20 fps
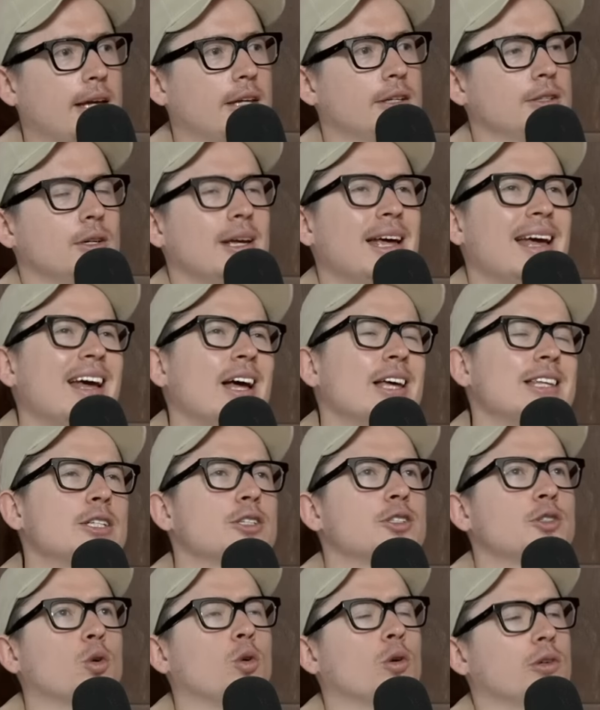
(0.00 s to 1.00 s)
can, do,
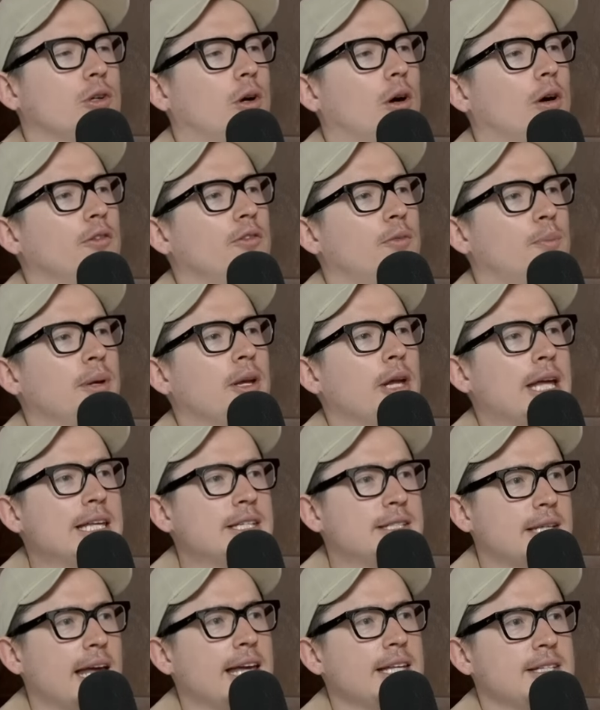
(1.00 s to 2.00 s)
sort of, but Okay.
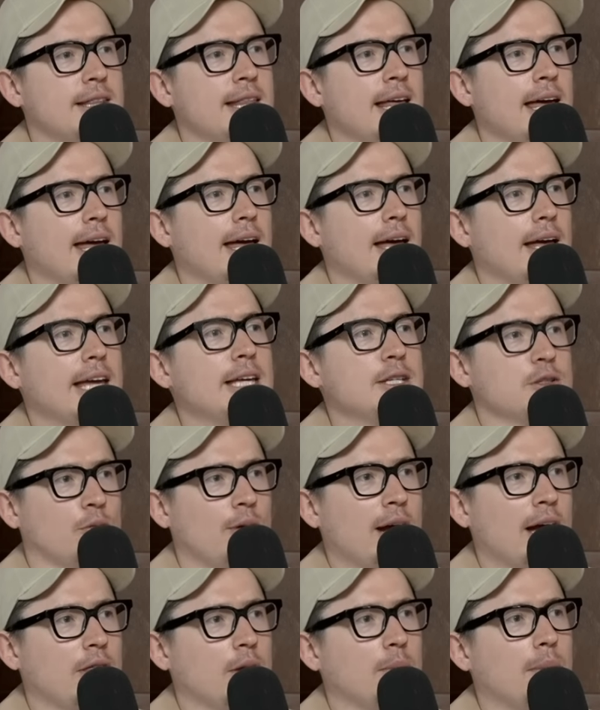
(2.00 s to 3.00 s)
he's he's there. He's
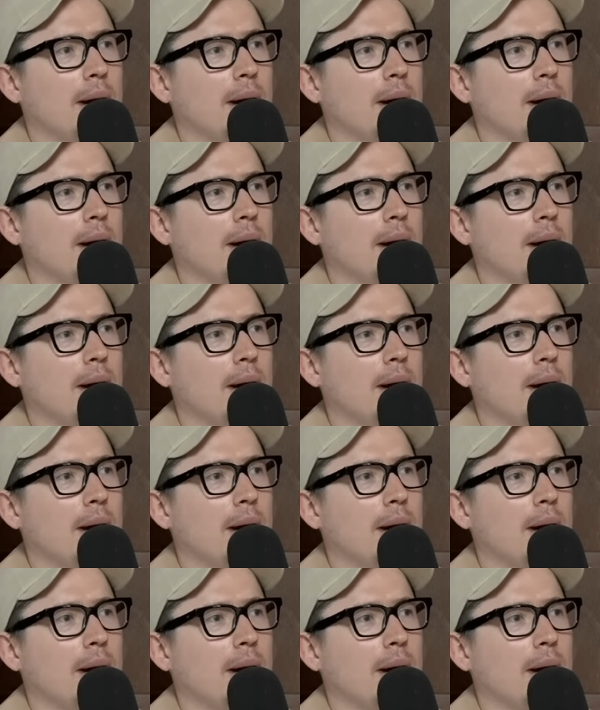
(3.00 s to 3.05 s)
around the